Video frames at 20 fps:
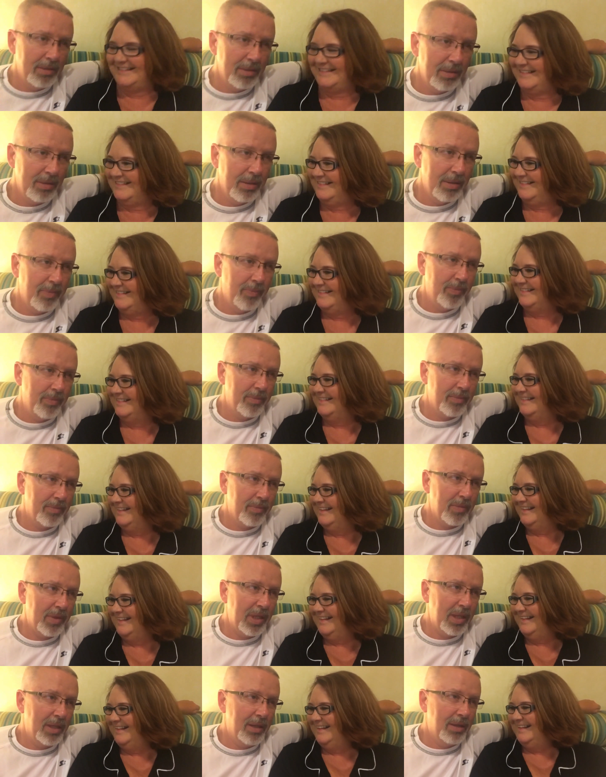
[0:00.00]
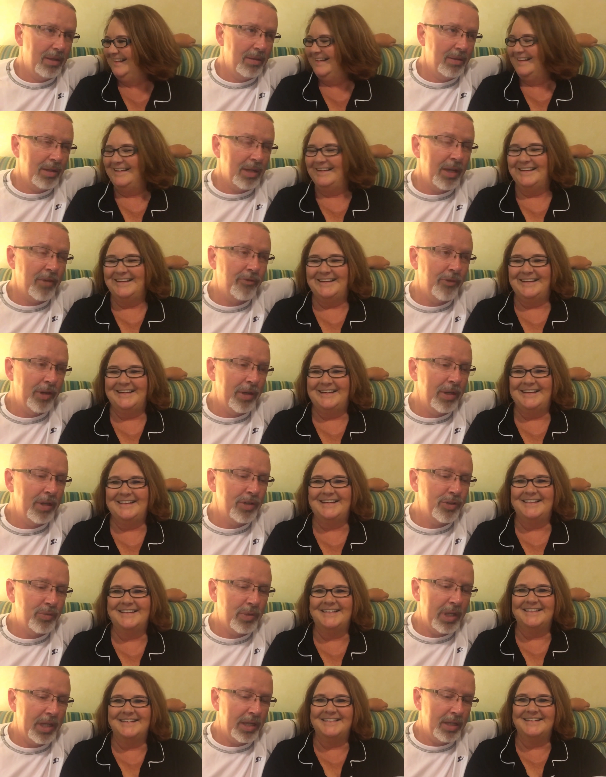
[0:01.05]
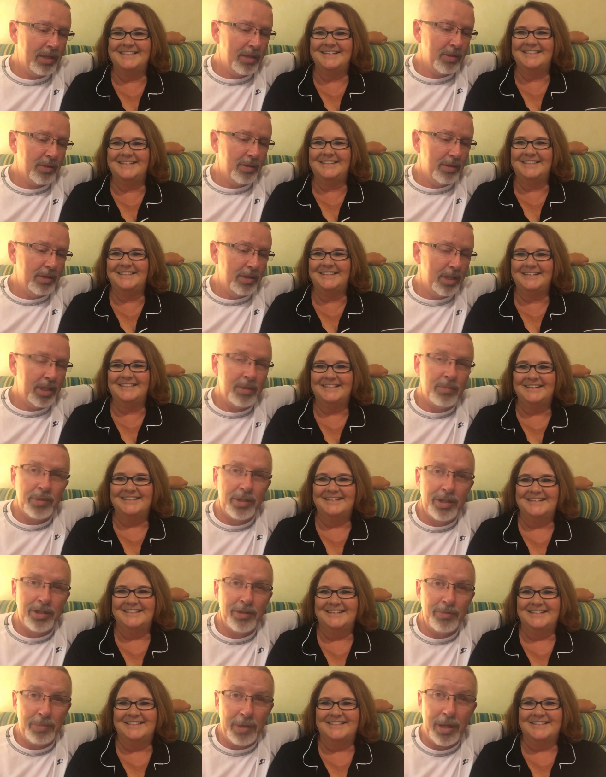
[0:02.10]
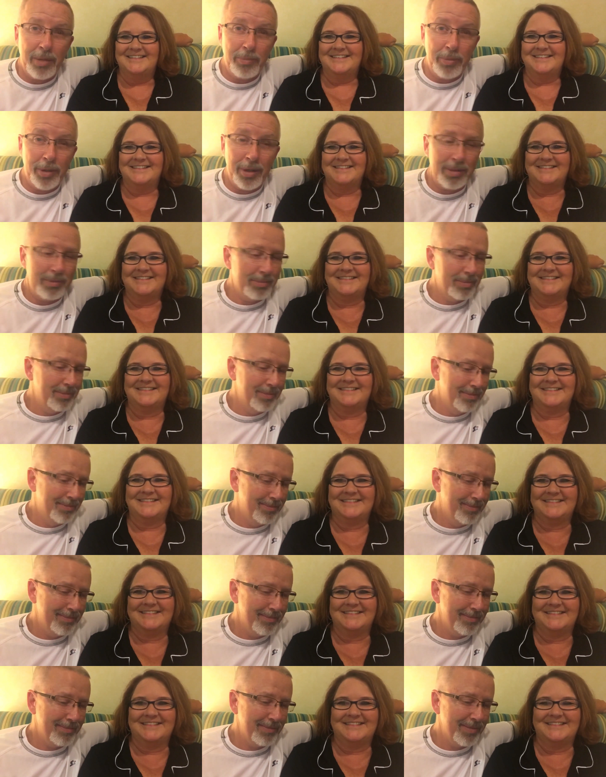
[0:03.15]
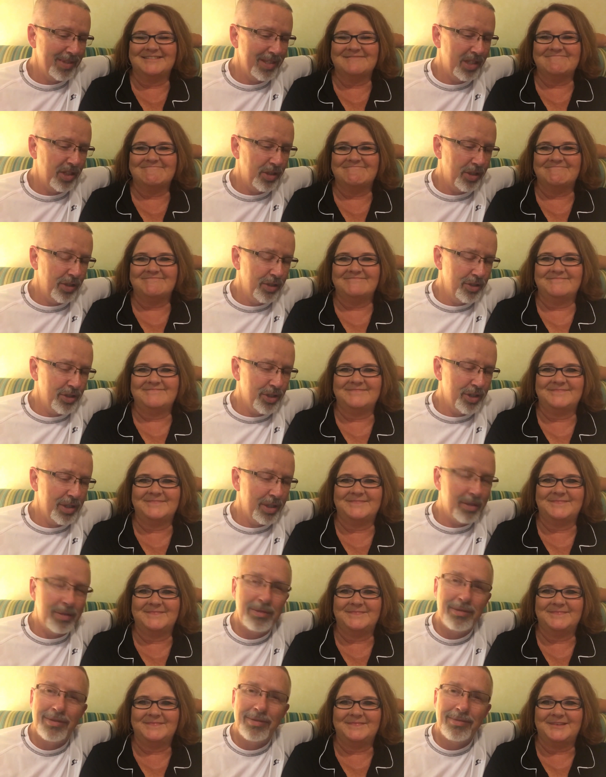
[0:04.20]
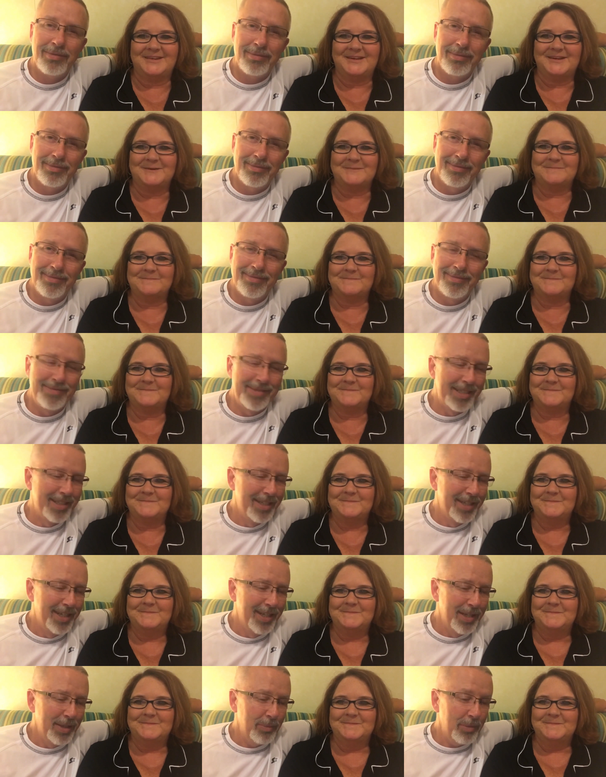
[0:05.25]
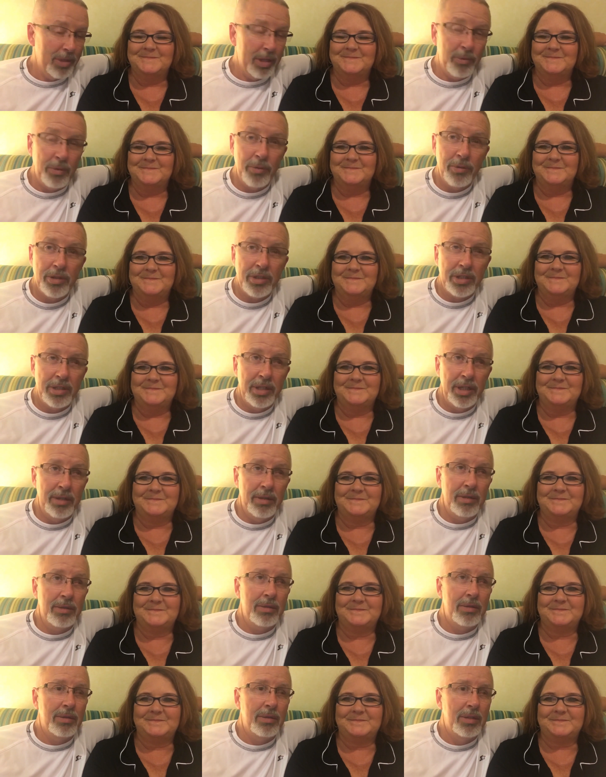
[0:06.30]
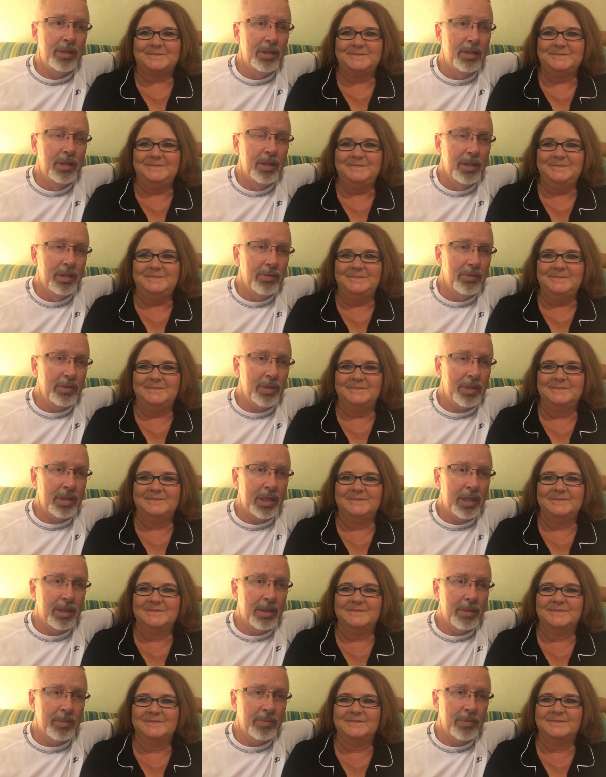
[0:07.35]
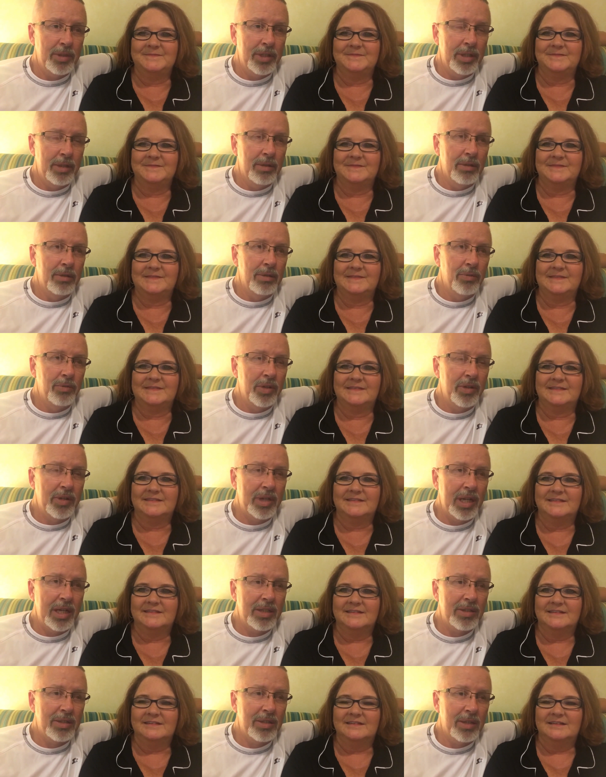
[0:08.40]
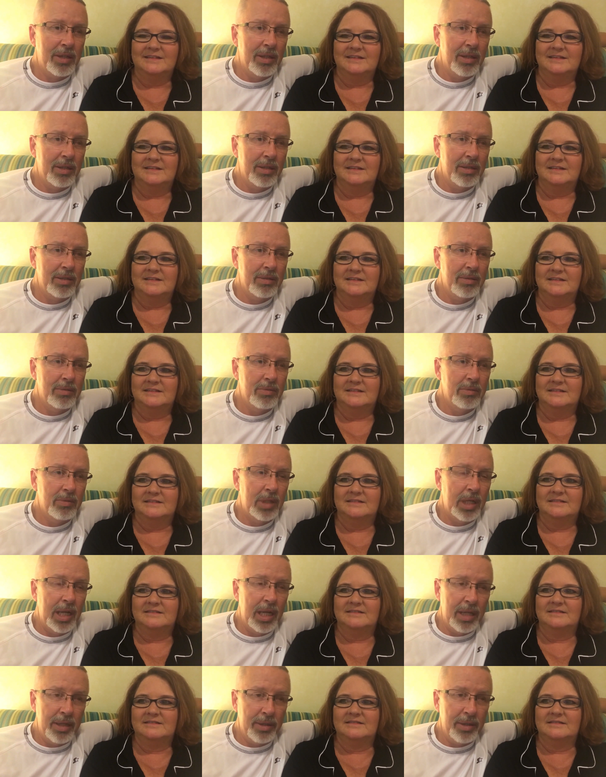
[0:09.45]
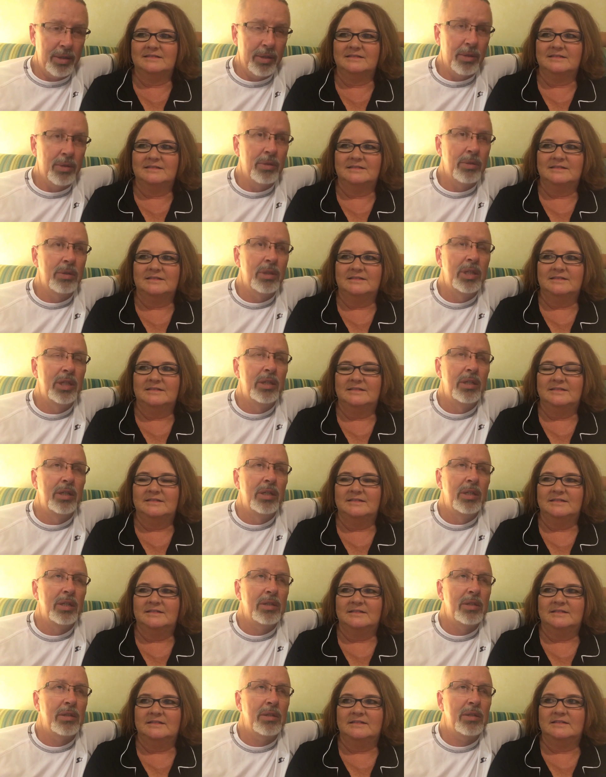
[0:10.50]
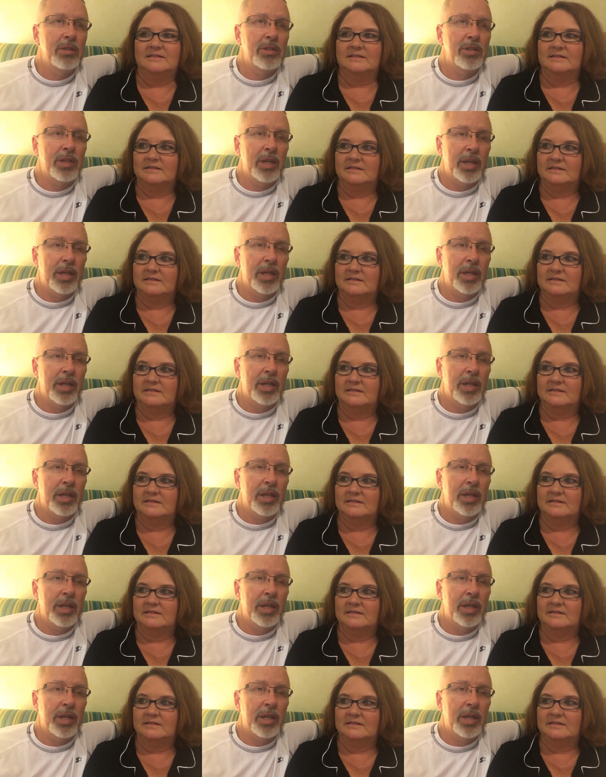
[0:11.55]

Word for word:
Speaker 1: well, I figured that's why I got called out because of pop pop, because I just killed. Yeah. But then we went to dinner. Um, dinner we got uh, Rolando is the